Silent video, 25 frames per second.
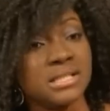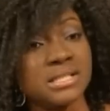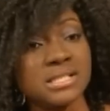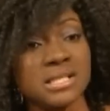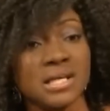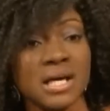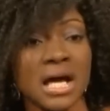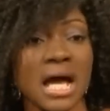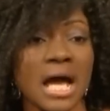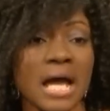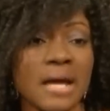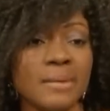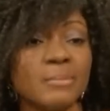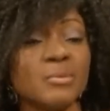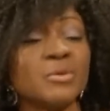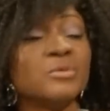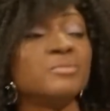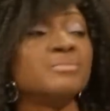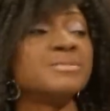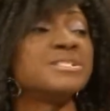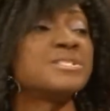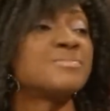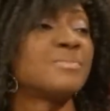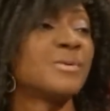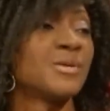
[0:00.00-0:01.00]
So I'm on
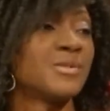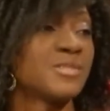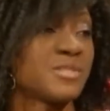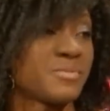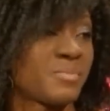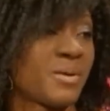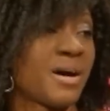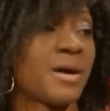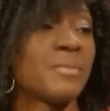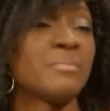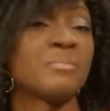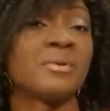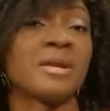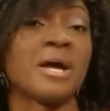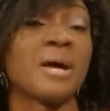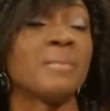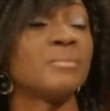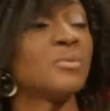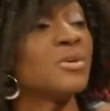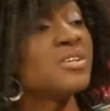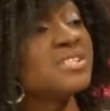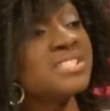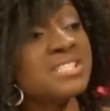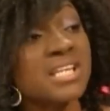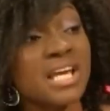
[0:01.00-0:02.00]
Mzbel's part, but I'm not